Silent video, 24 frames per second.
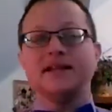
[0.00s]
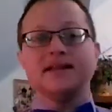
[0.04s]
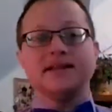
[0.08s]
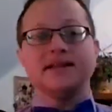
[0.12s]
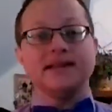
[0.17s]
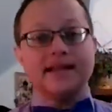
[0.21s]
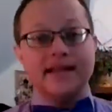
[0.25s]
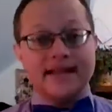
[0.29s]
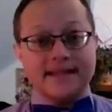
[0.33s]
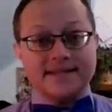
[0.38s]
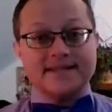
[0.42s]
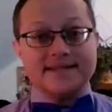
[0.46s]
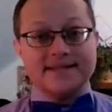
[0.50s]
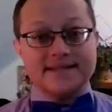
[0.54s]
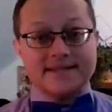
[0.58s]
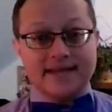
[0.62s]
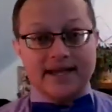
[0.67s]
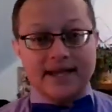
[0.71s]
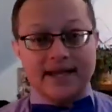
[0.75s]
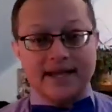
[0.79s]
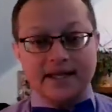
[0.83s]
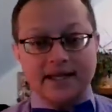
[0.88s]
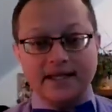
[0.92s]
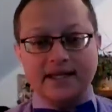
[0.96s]
let's
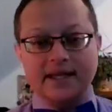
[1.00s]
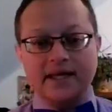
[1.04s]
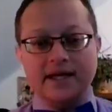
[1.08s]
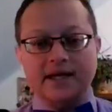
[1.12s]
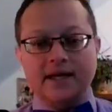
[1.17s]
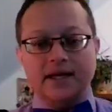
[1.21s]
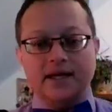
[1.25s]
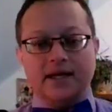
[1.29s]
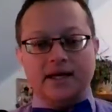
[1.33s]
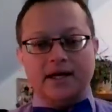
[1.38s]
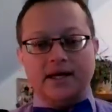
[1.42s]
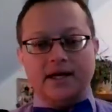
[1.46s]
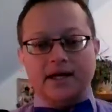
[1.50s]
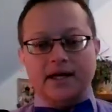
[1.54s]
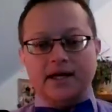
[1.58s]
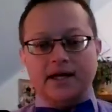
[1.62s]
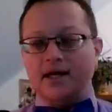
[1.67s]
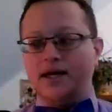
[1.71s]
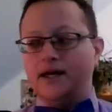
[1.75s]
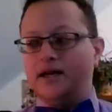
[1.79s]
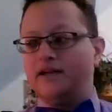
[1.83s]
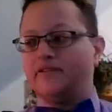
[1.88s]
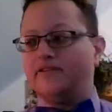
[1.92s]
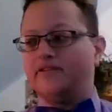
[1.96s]
say
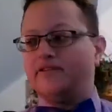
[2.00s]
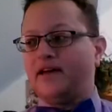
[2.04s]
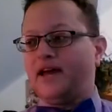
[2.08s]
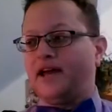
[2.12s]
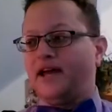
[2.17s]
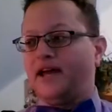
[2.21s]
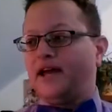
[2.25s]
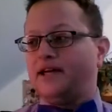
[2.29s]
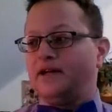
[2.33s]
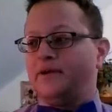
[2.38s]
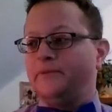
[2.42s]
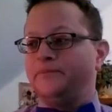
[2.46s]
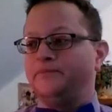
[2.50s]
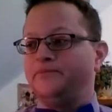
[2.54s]
that